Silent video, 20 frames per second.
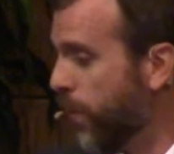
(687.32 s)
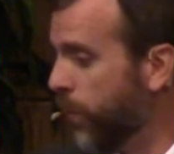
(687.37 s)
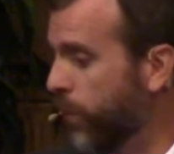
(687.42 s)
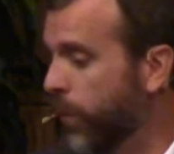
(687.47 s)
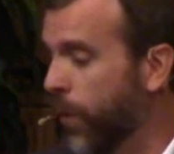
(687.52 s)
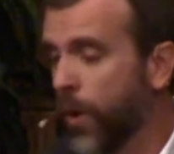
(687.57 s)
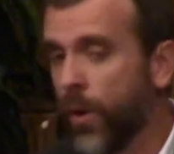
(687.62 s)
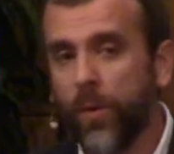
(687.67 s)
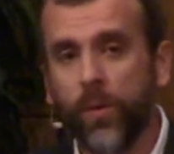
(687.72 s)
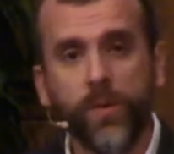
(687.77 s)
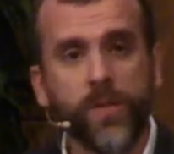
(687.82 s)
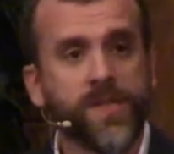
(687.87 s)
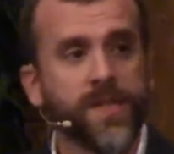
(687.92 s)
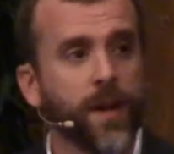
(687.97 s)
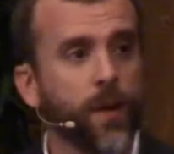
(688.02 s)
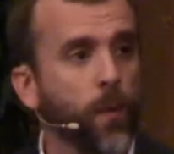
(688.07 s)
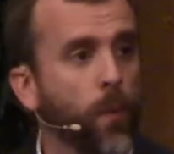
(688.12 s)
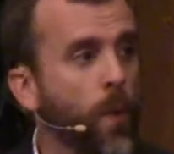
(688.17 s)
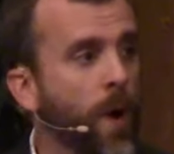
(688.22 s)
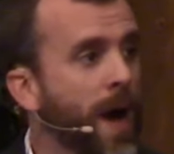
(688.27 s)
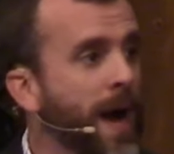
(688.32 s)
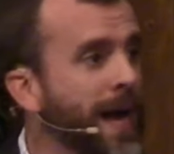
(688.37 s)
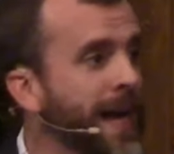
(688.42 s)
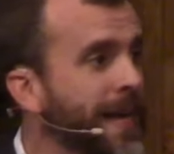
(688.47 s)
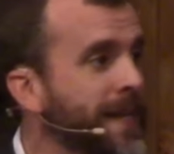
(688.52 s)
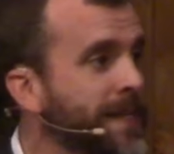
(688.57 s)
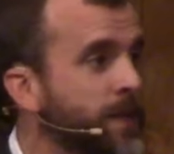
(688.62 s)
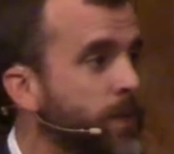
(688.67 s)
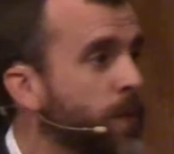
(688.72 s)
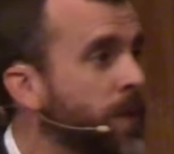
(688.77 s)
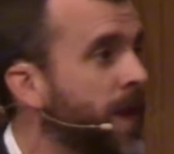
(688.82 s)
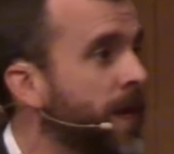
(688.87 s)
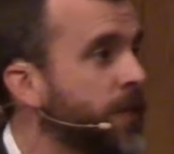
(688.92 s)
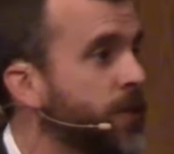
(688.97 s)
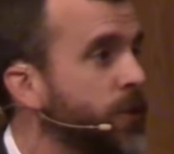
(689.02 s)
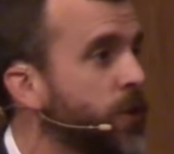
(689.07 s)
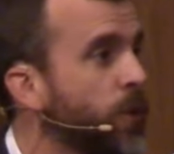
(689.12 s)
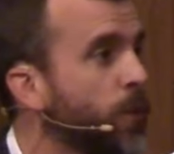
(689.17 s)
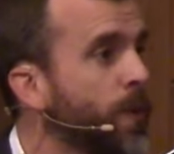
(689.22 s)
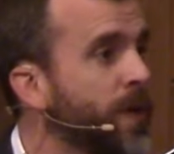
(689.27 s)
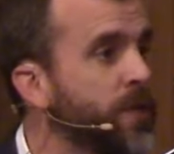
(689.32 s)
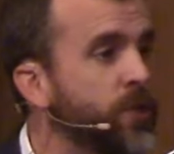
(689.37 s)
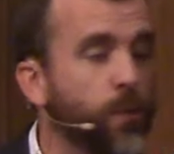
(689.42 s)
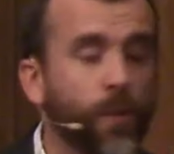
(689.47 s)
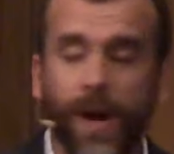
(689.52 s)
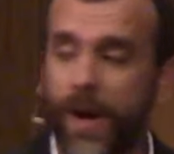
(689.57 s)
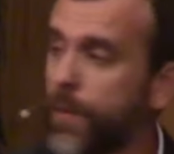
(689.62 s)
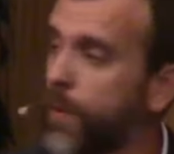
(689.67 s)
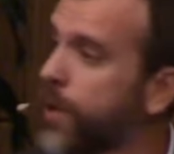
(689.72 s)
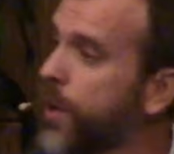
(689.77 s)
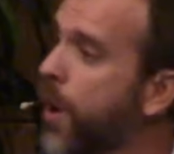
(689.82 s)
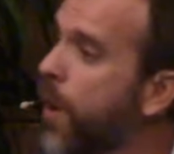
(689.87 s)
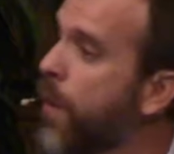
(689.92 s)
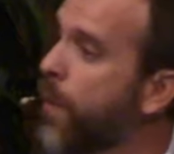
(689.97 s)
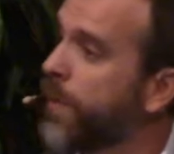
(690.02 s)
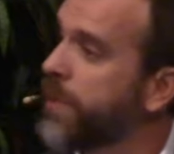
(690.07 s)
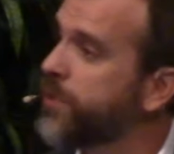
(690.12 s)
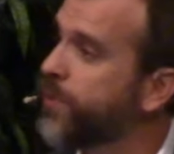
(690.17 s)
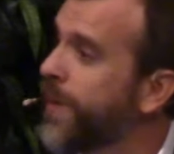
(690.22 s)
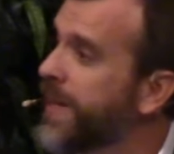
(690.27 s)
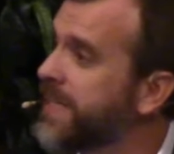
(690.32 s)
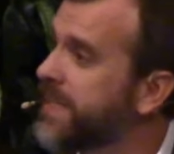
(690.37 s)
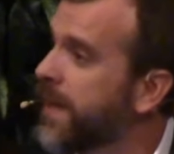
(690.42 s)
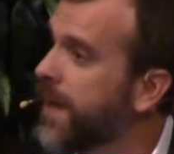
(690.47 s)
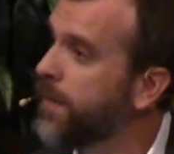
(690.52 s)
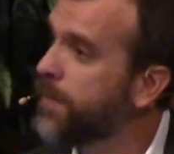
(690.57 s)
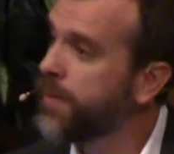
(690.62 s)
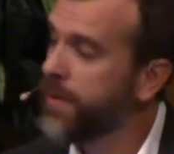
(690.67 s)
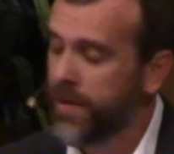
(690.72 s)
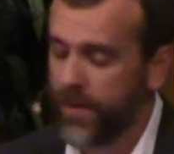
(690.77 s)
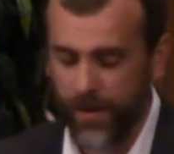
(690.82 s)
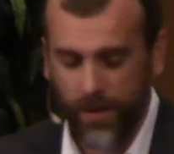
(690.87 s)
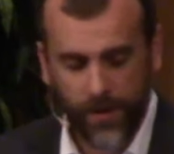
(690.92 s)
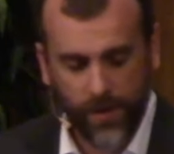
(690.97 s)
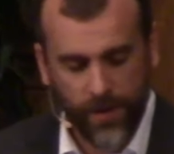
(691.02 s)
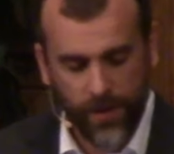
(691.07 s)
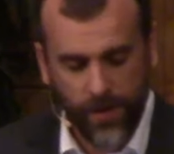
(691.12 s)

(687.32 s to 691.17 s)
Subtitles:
roads that wind, and we're not sure which way we're going, which way's up.